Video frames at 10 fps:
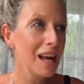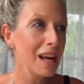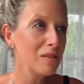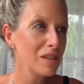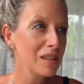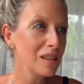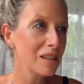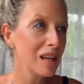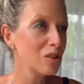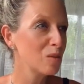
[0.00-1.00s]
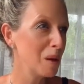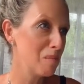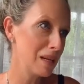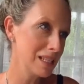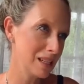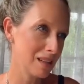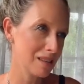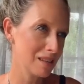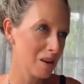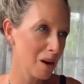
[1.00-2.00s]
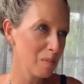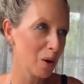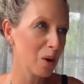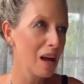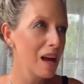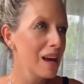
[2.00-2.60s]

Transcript: That should be Minty, that's a typo.